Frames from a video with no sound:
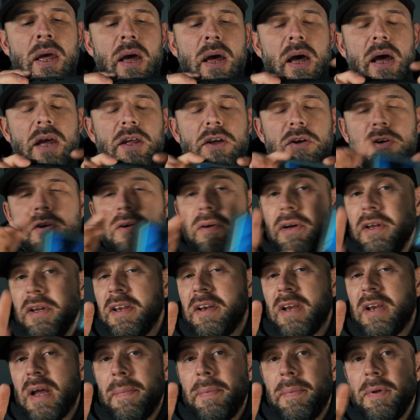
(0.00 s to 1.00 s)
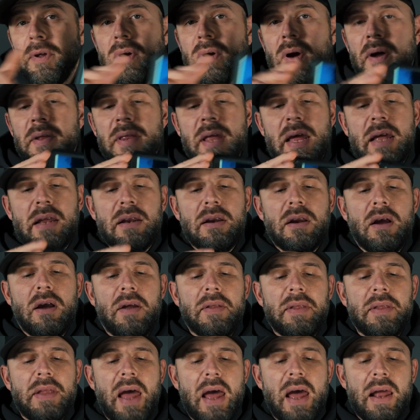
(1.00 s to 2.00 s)
Uh, you do need the W on that
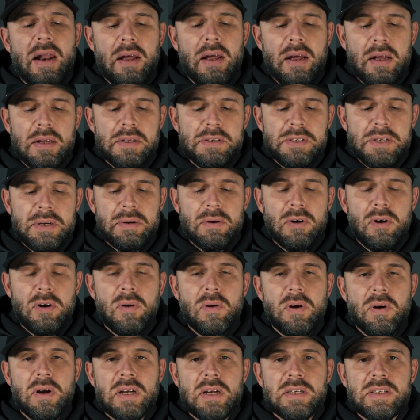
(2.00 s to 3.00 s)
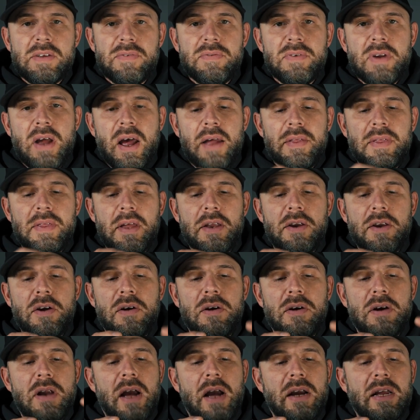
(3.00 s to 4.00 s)
on that uh, zero because if not, then
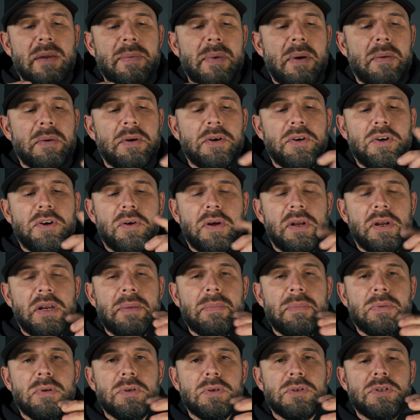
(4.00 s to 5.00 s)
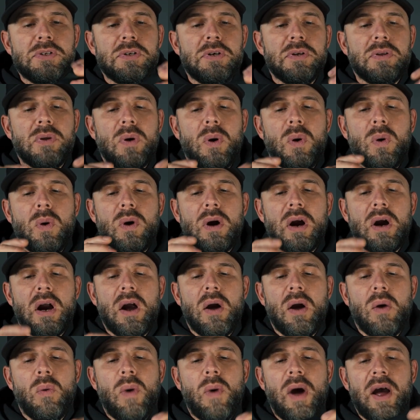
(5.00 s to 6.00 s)
you're not going to be able to do any Bluetooth
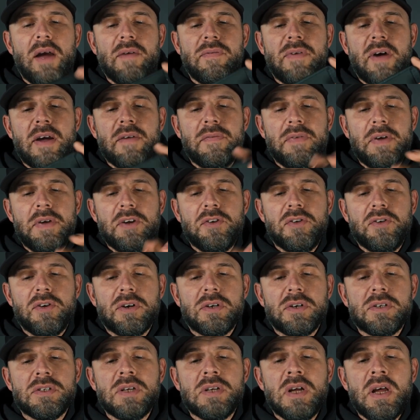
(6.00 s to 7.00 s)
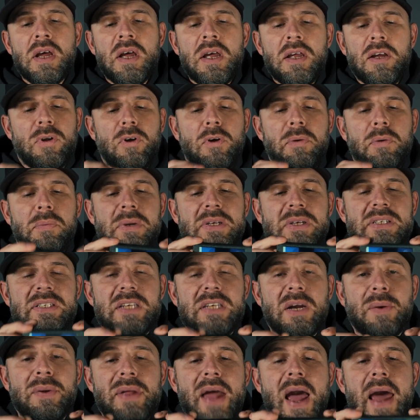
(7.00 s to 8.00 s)
or Wi-Fi features. You'll be
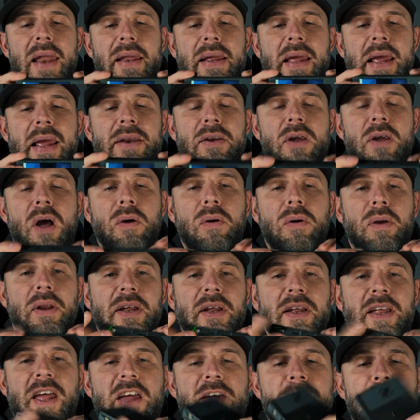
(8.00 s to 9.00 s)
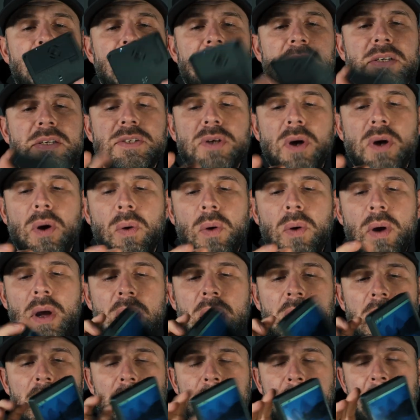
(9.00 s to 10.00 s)
stuck with adding a dongle like a caveman. So
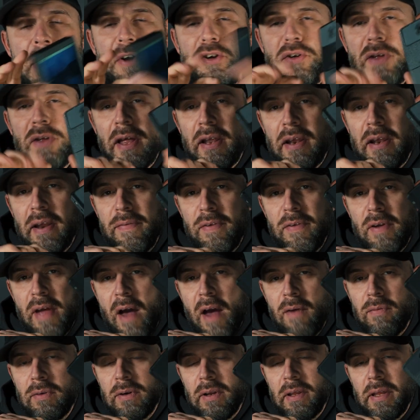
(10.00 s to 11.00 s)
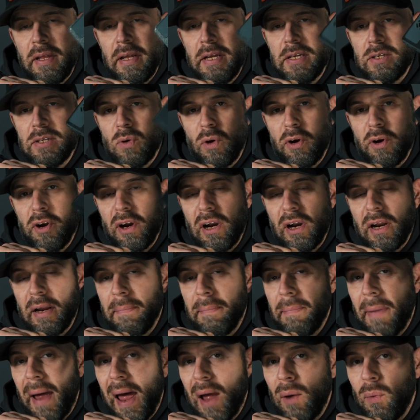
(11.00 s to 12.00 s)
make sure that if you have one of these or you're going
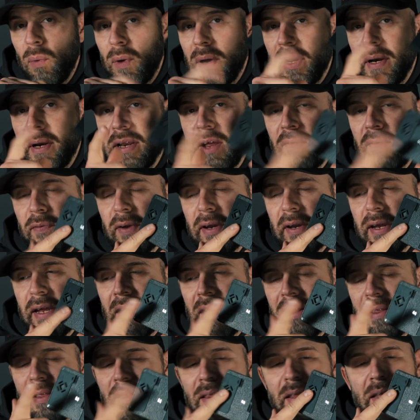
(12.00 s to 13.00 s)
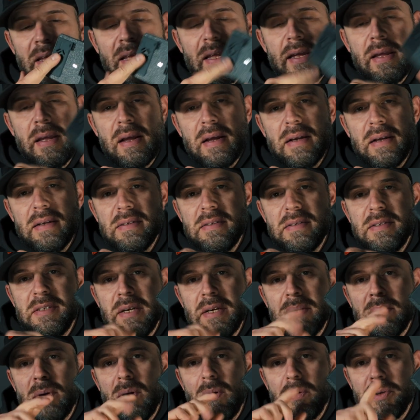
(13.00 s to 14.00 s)
to buy one, definitely get the
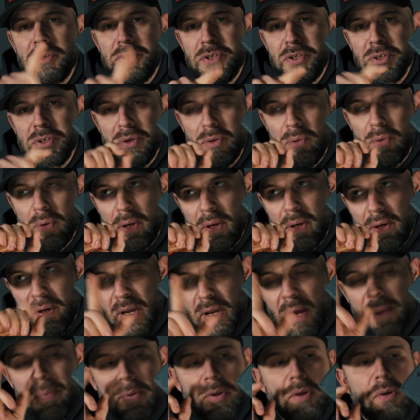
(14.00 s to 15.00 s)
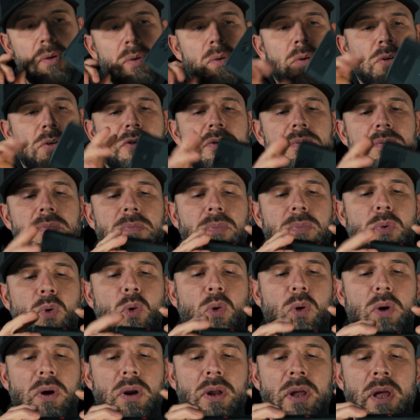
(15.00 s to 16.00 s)
zero to W
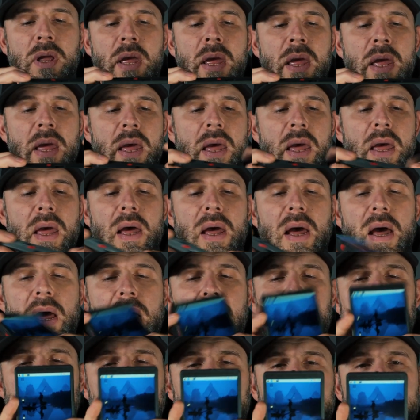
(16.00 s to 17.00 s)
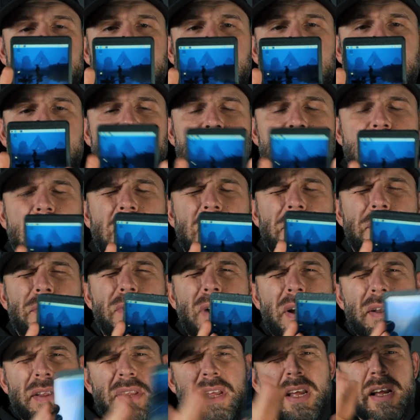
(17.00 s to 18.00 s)
board. Uh, these guys run for
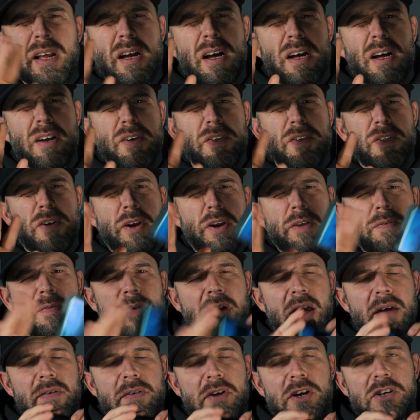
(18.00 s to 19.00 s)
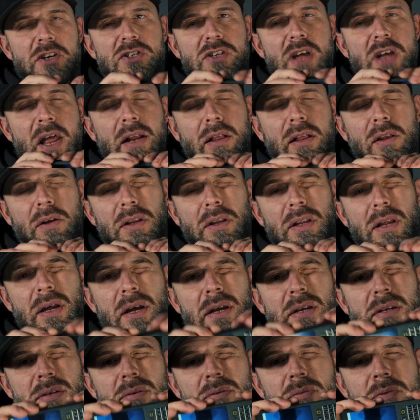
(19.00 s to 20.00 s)
I think 135-ish, not including
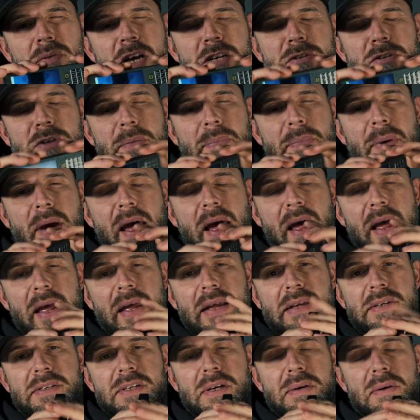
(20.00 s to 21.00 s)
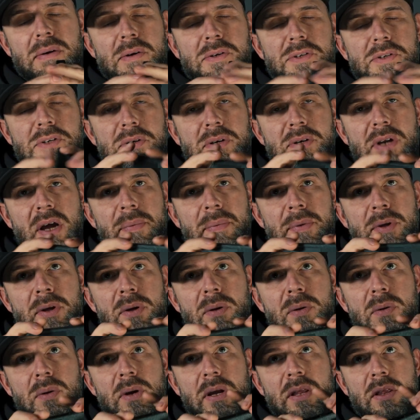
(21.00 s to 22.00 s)
the Raspberry Pi
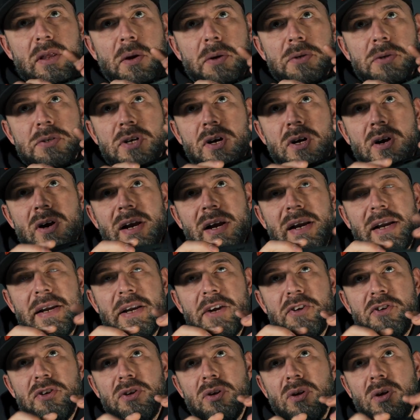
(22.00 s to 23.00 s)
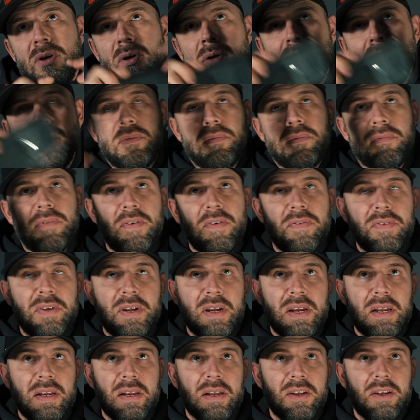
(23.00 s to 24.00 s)
02W, and those are an additional
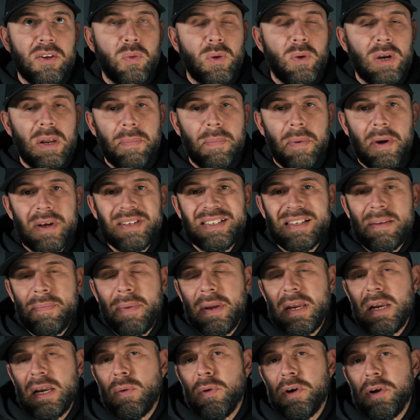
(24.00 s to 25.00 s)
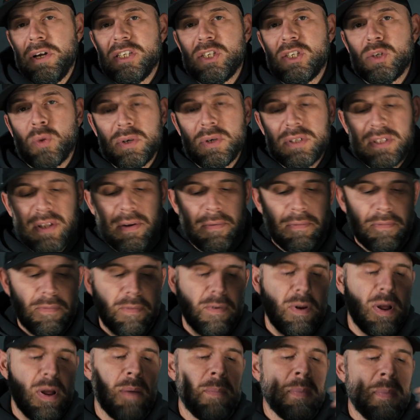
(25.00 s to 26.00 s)
15 to 20 bucks depending where you source them
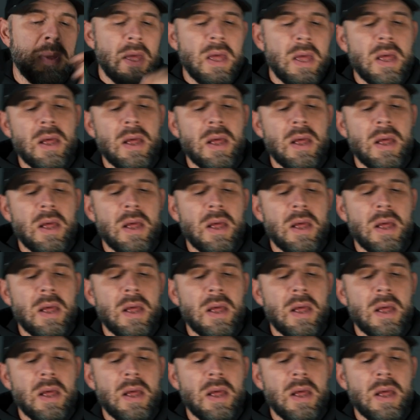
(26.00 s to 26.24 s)
from.